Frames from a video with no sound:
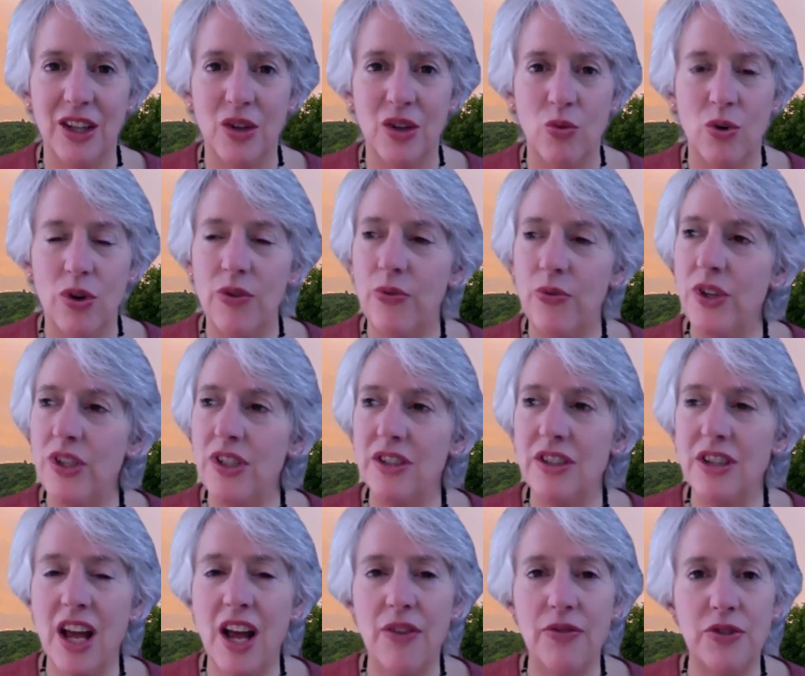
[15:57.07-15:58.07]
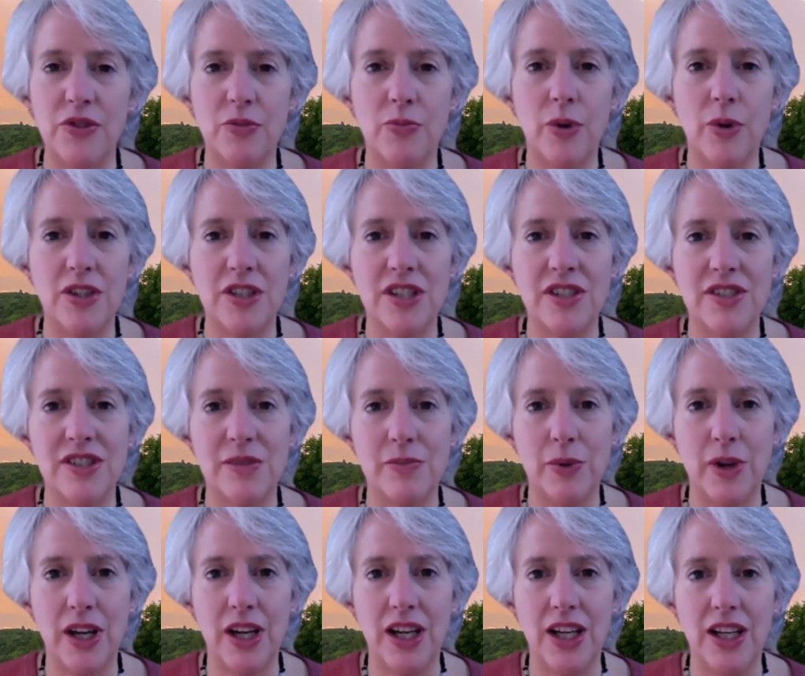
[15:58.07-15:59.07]
What if we didn't have to
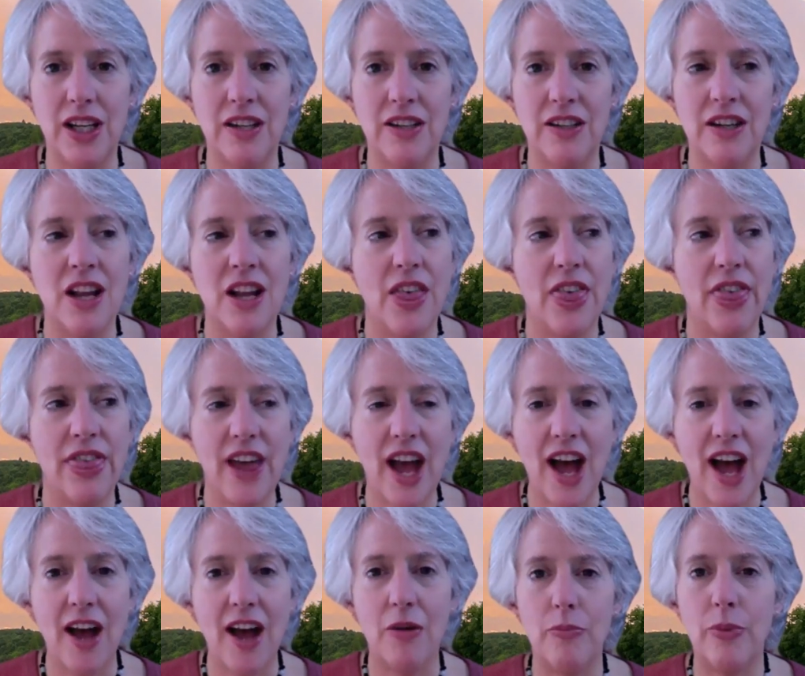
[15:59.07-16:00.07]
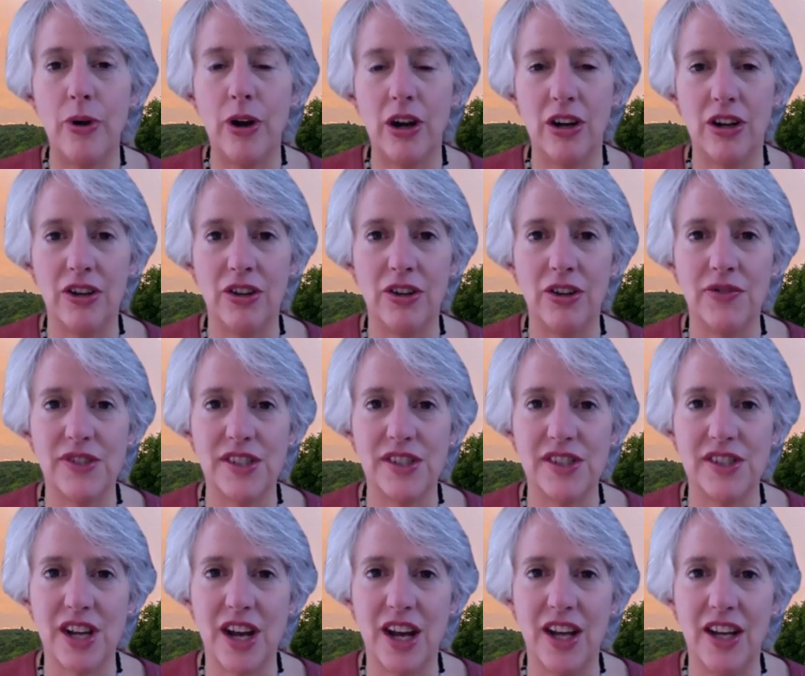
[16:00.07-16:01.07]
participate in that part of
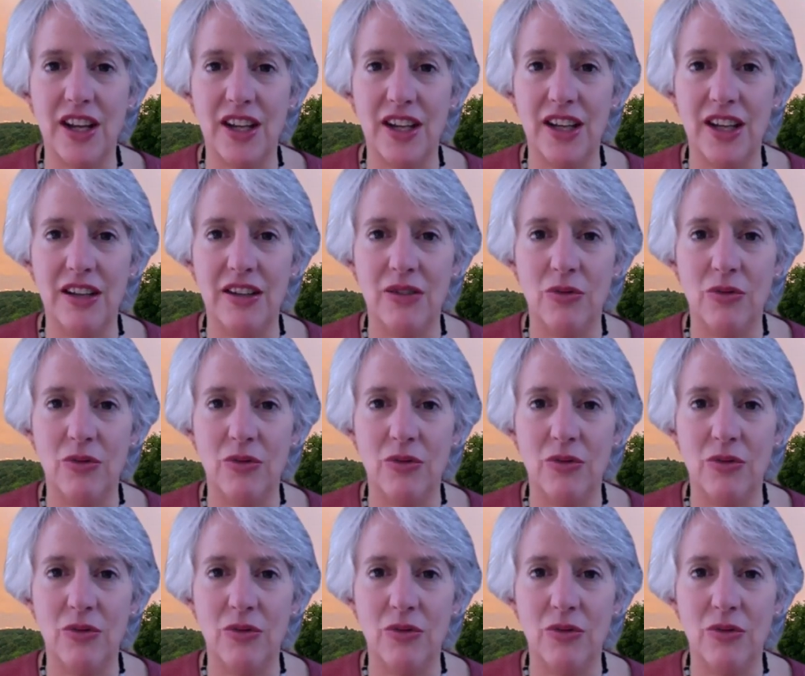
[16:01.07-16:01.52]
society?